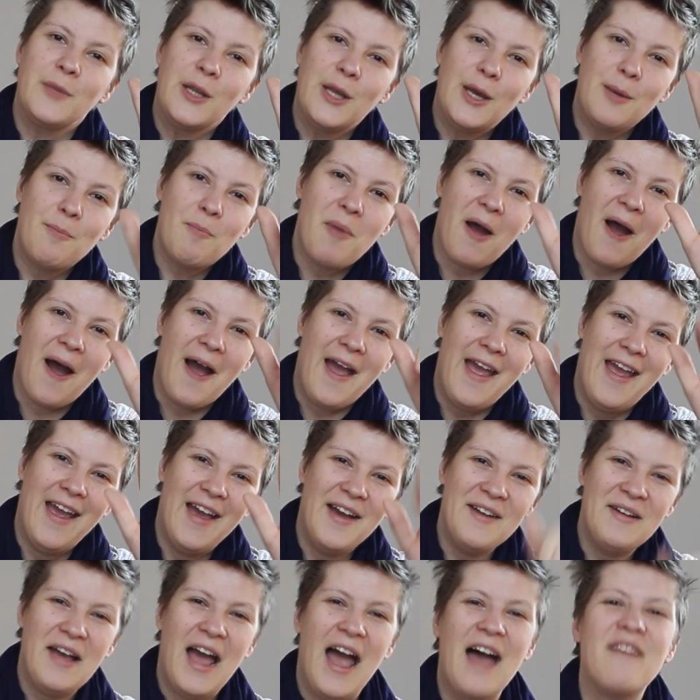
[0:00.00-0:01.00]
Goodbye.
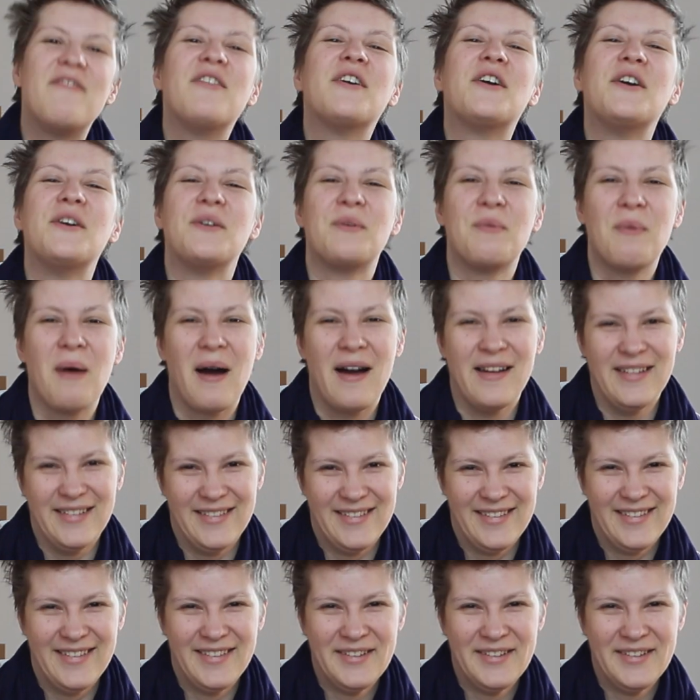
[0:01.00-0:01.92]
Have a good one.